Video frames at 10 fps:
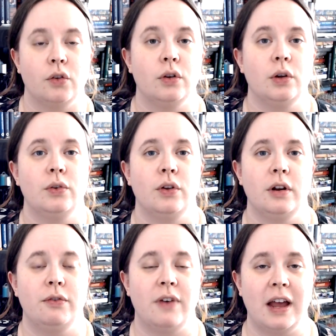those are
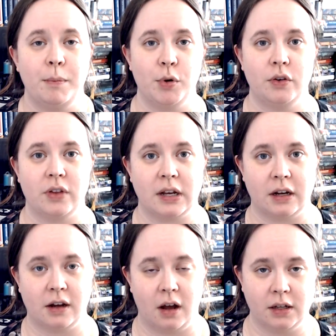the 5 books that I
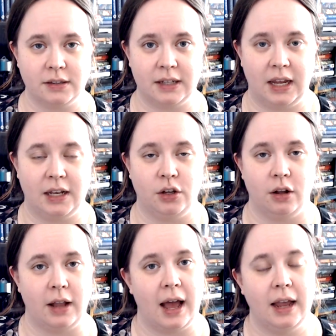got in
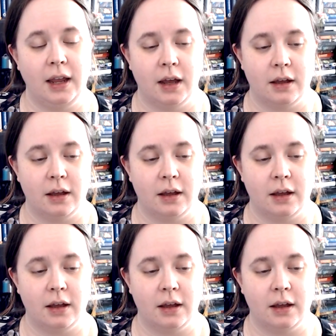July.